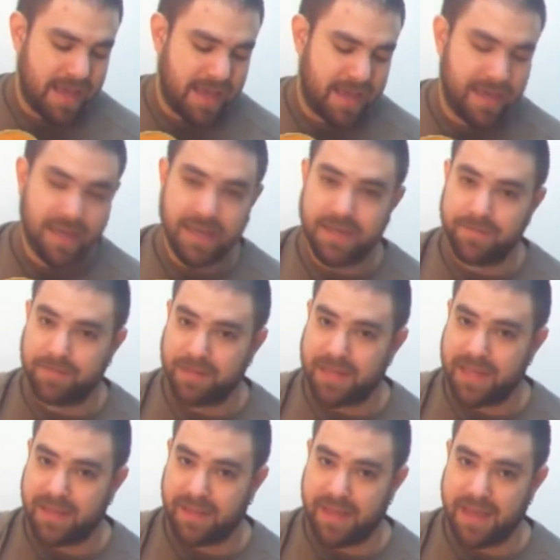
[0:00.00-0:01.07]
and
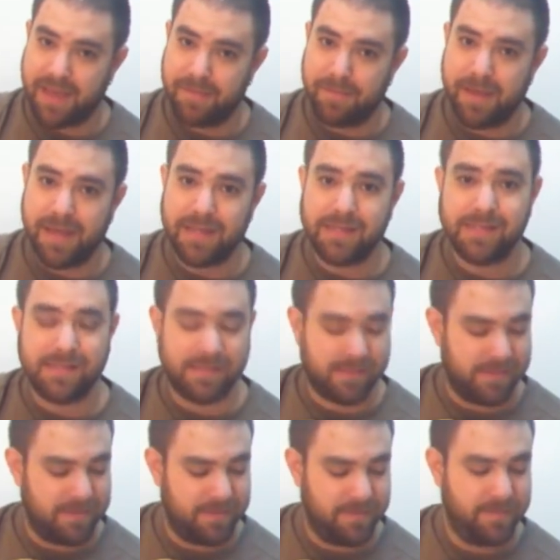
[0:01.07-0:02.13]
play the A
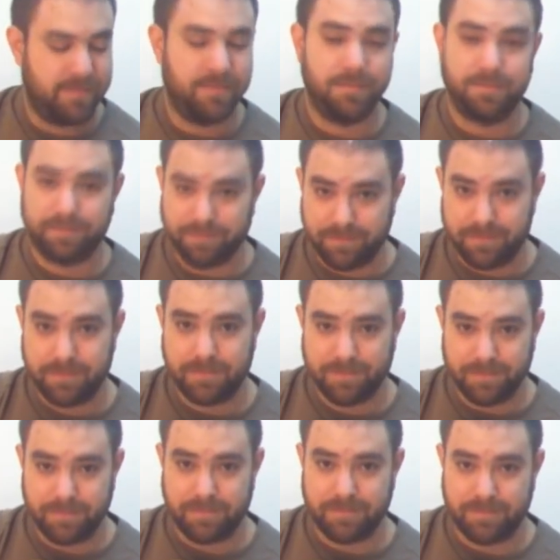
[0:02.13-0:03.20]
bass.
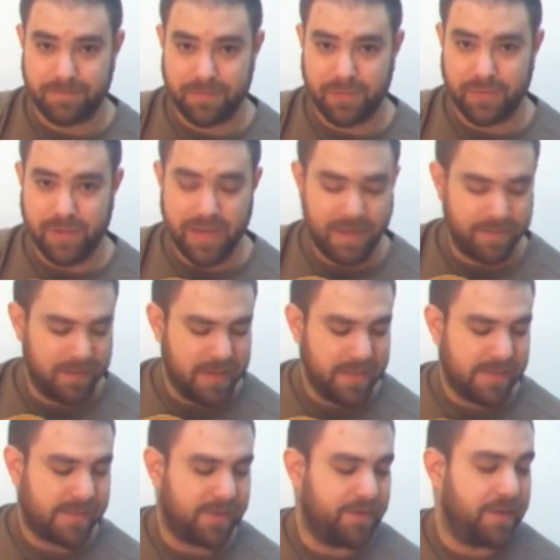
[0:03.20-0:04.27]
Okay,
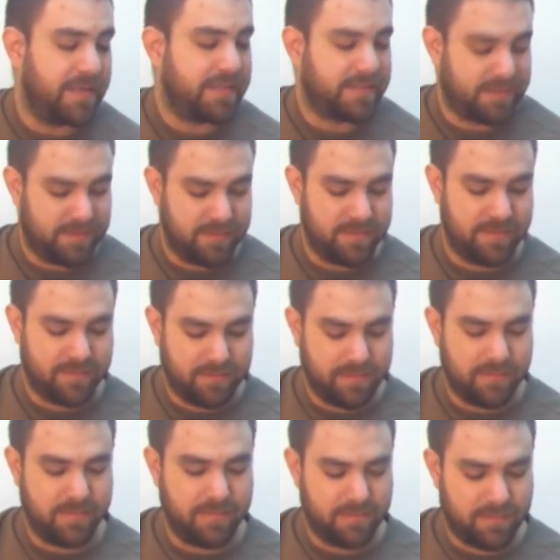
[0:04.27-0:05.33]
so it's
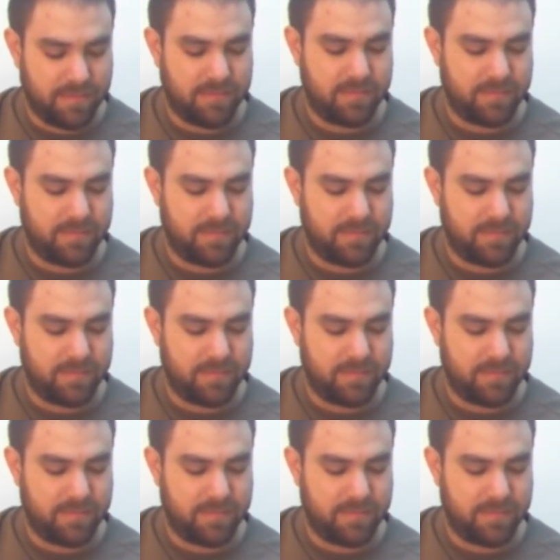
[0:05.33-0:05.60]
and